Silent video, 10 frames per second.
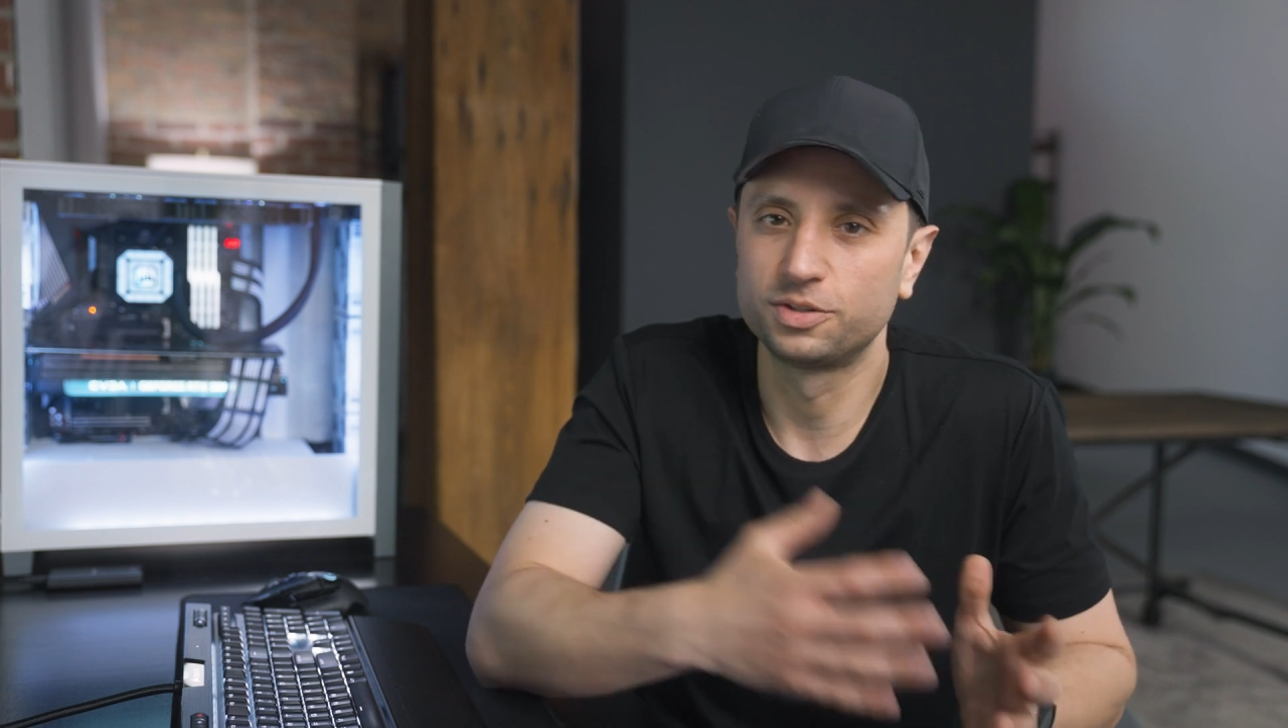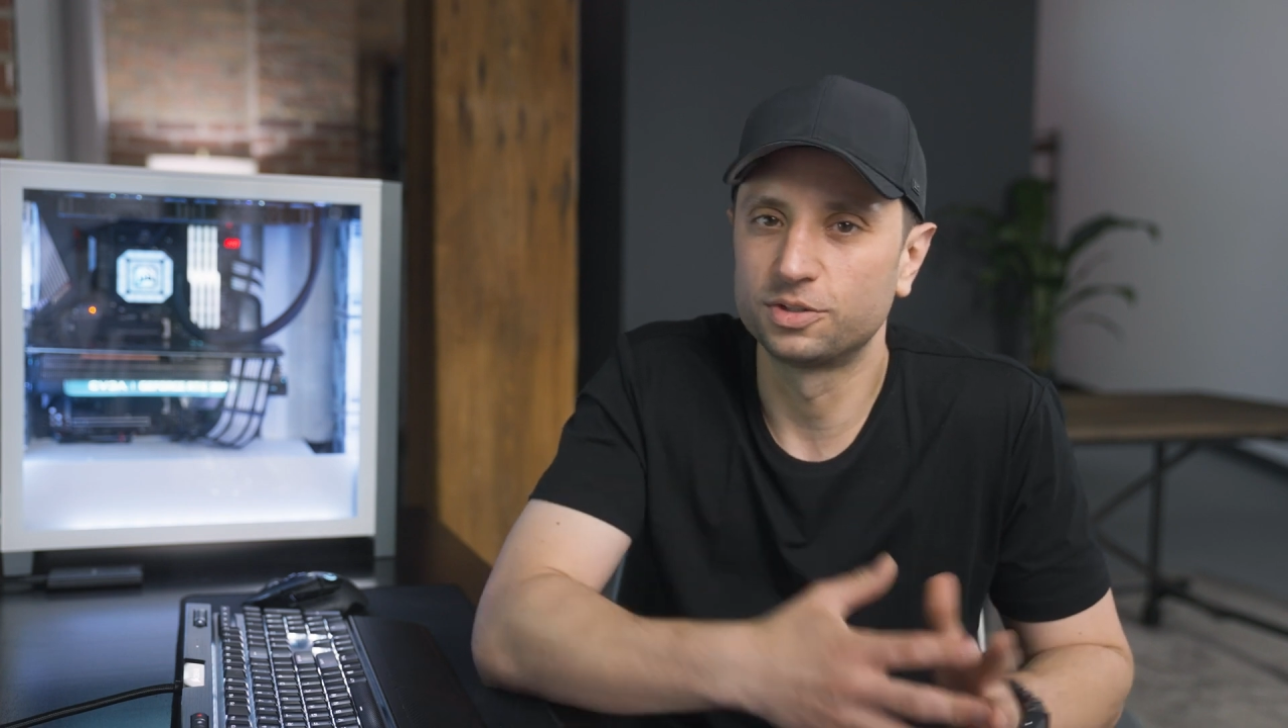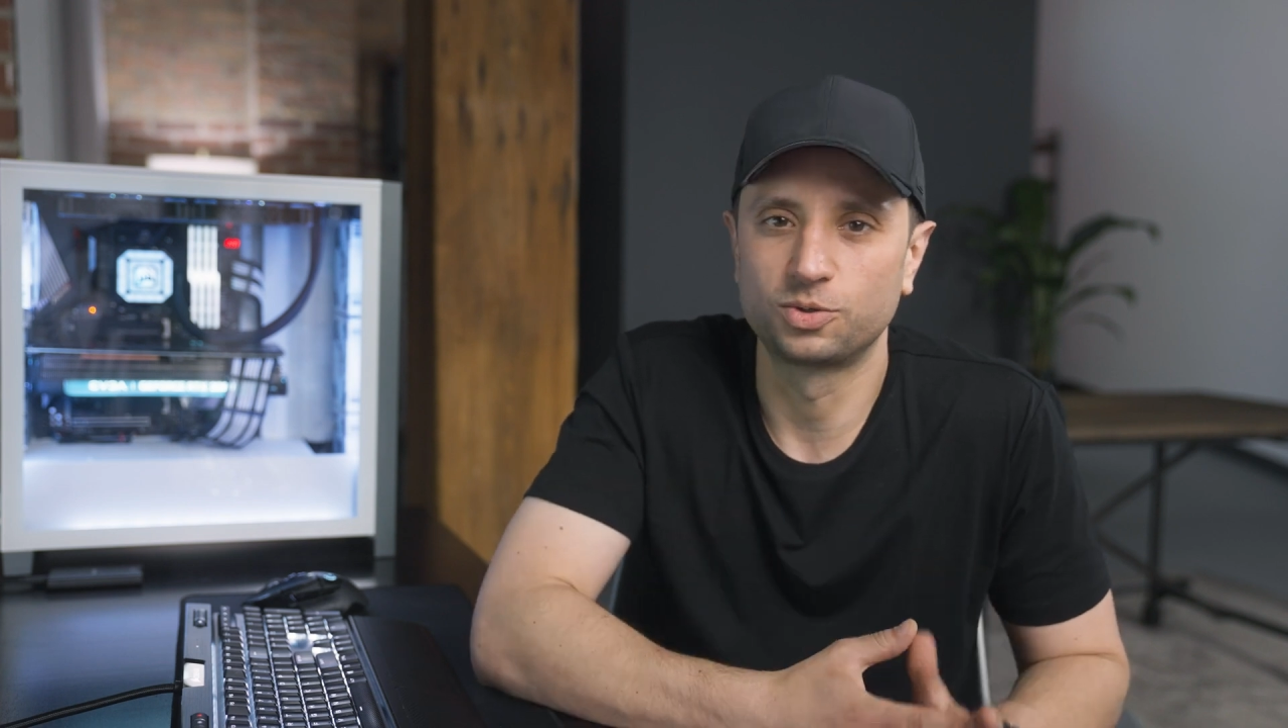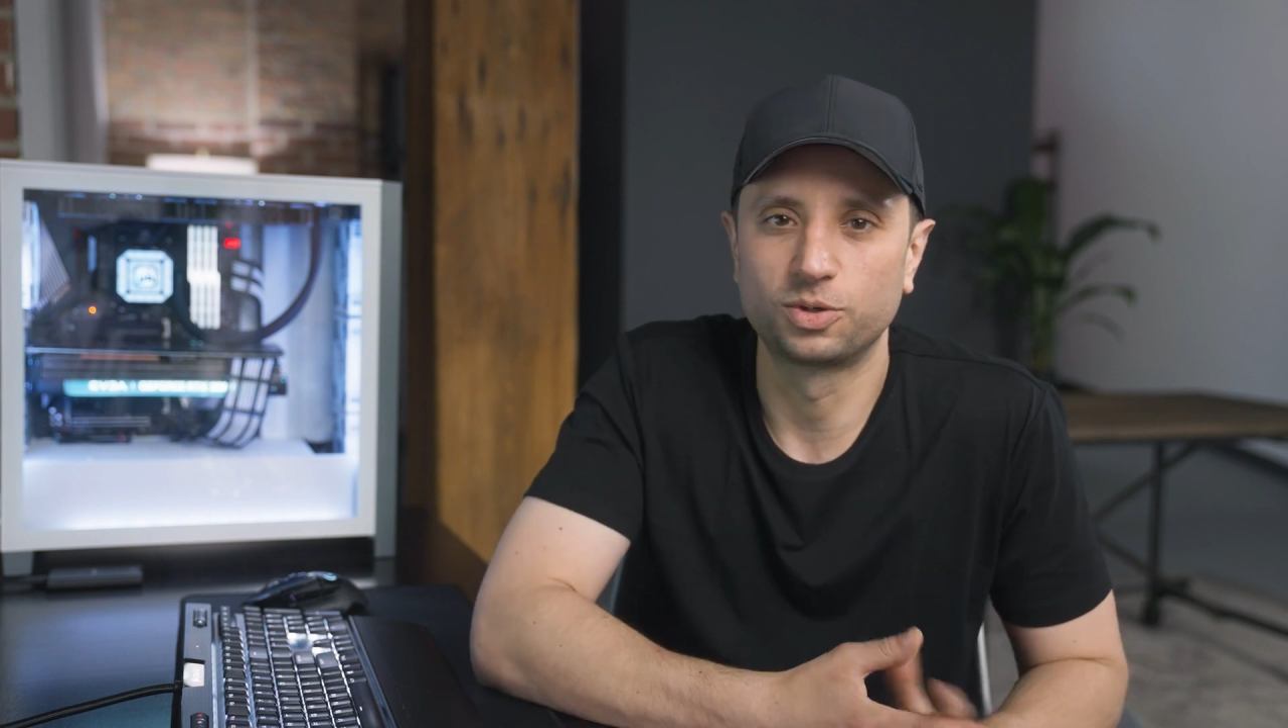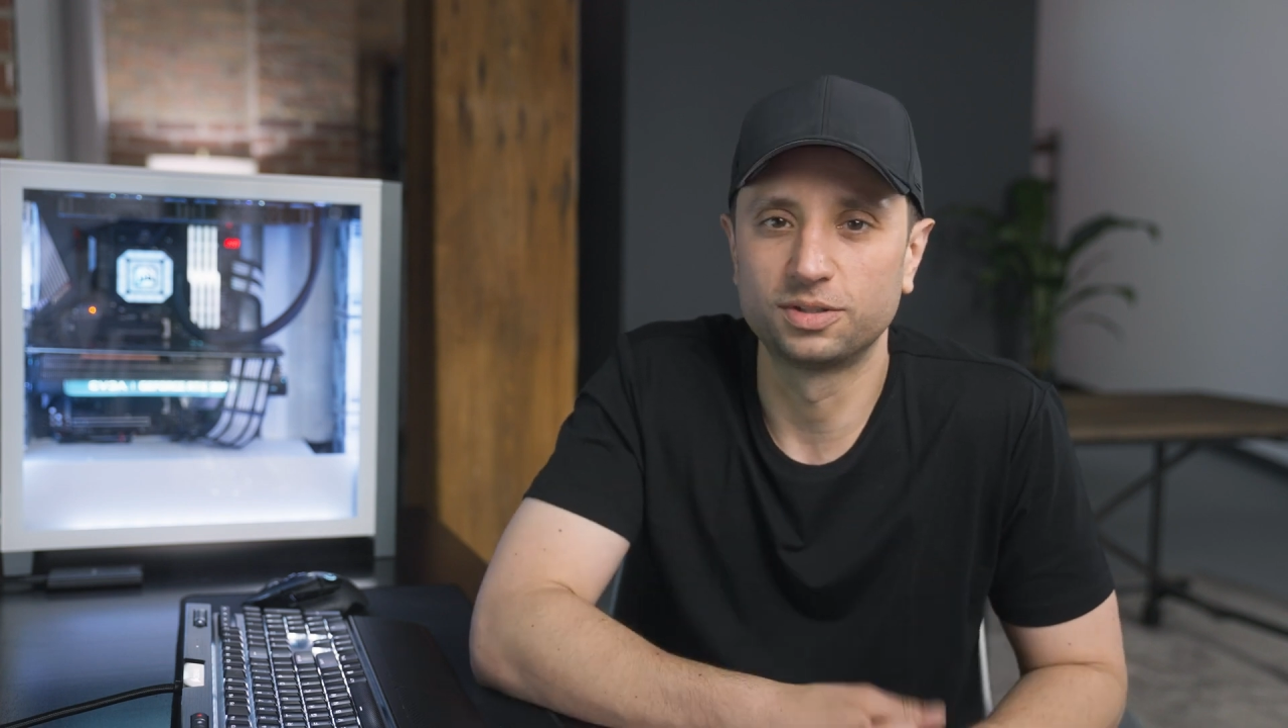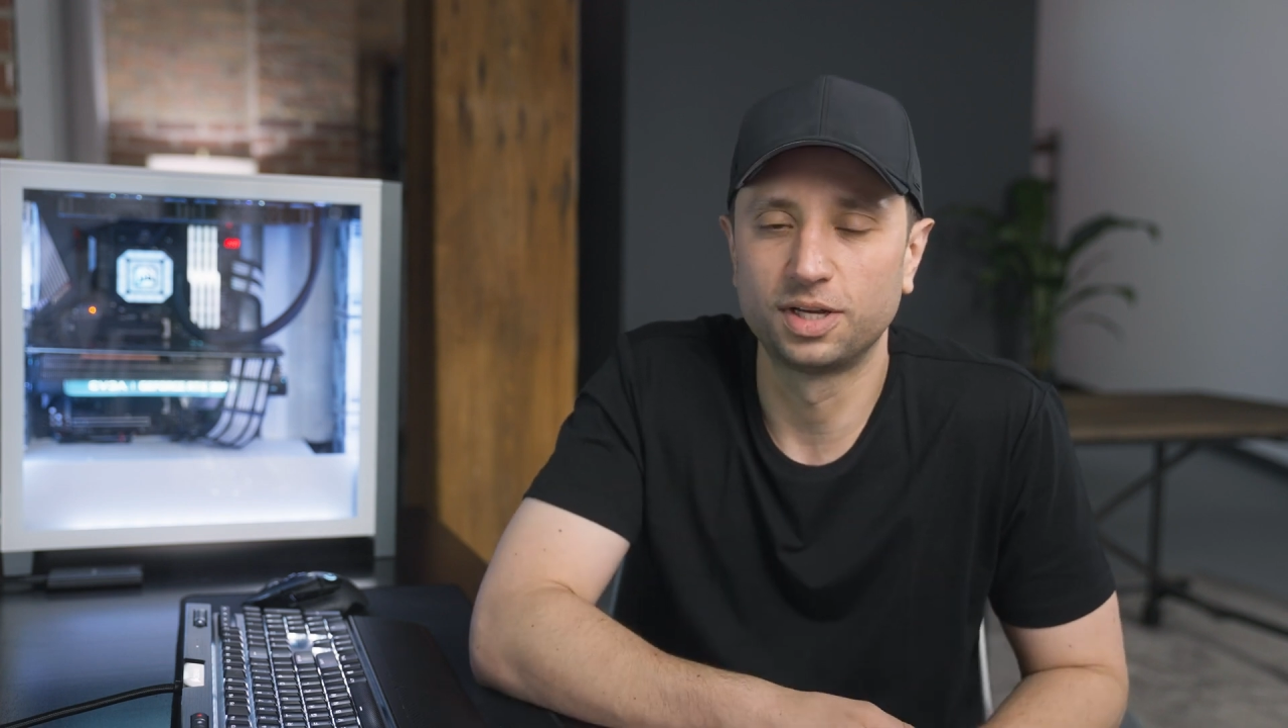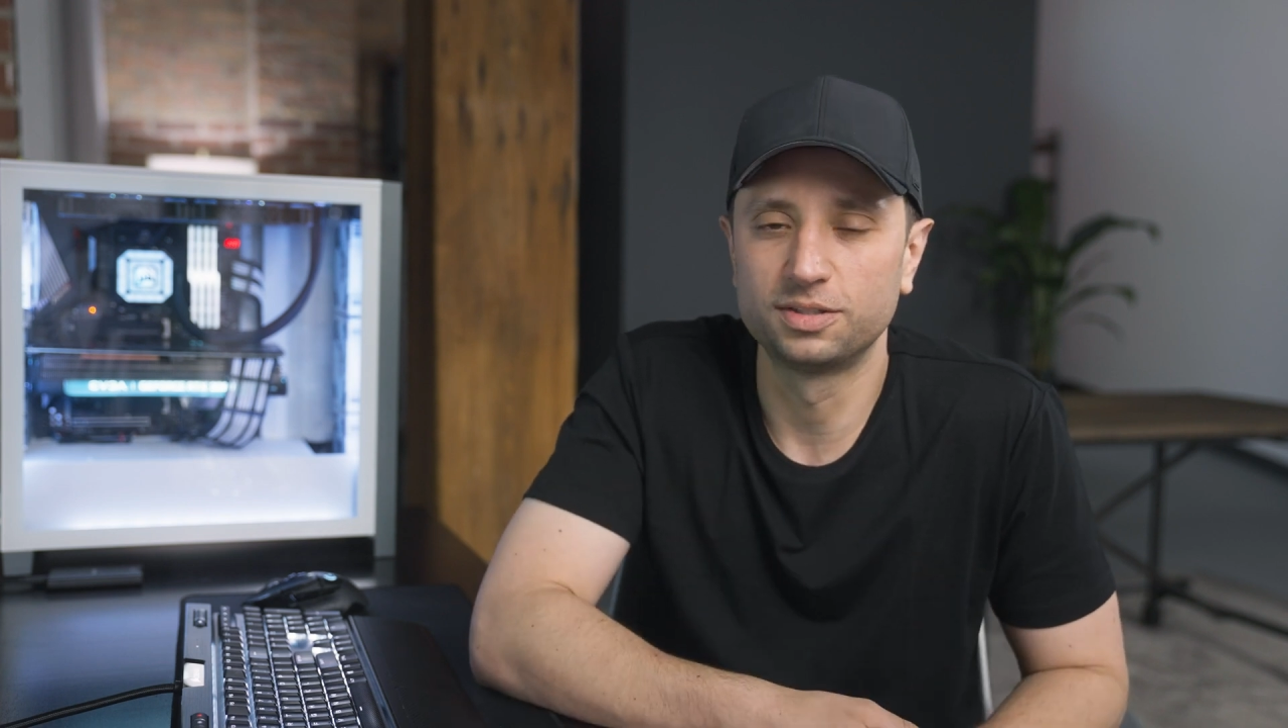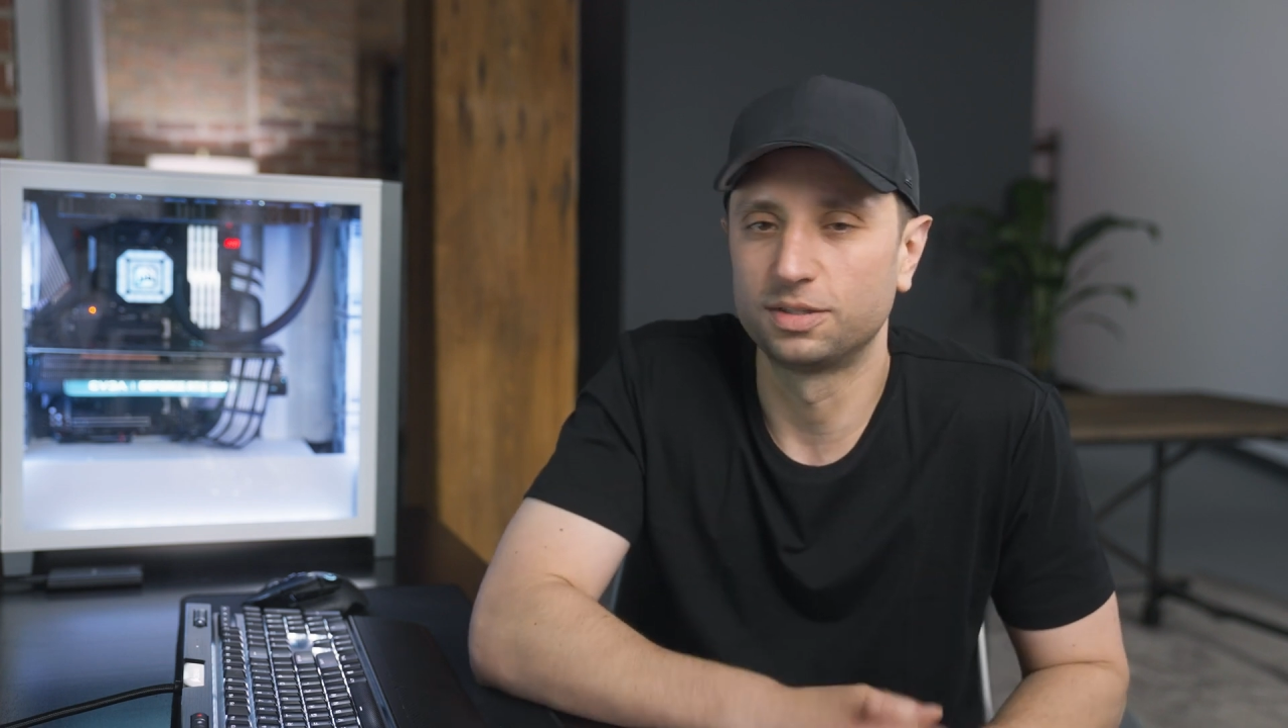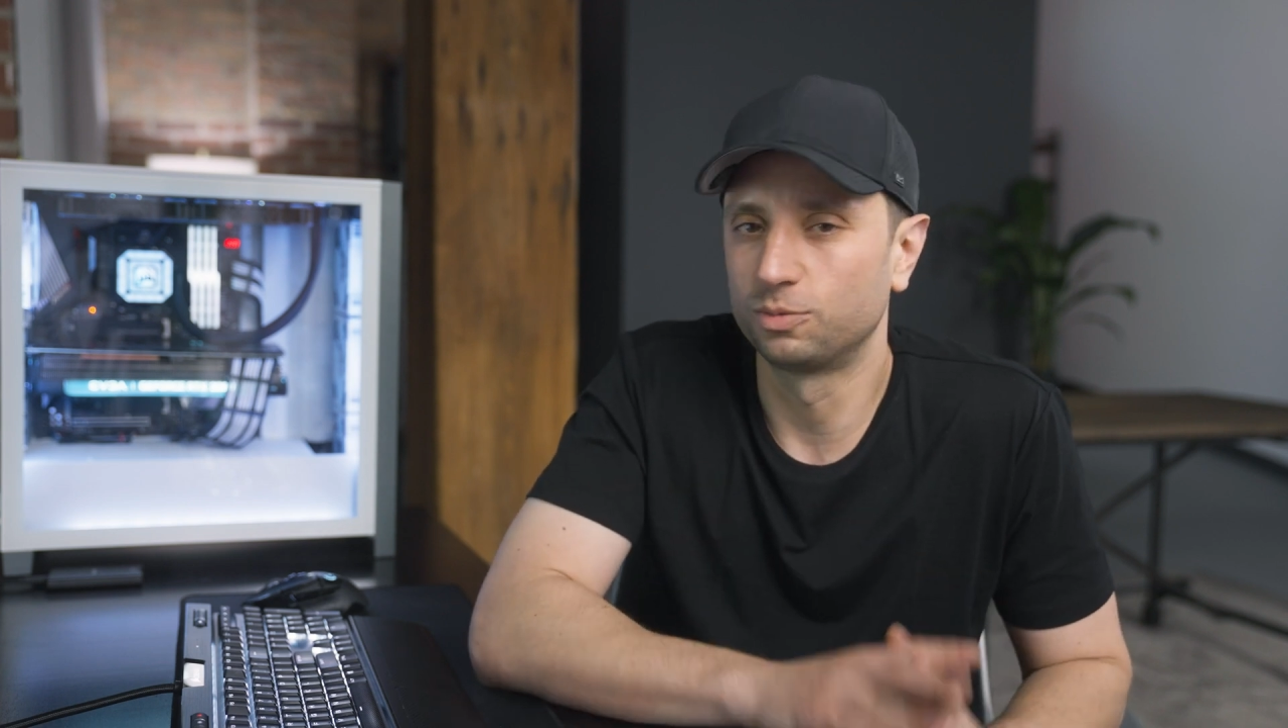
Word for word: distorted lens,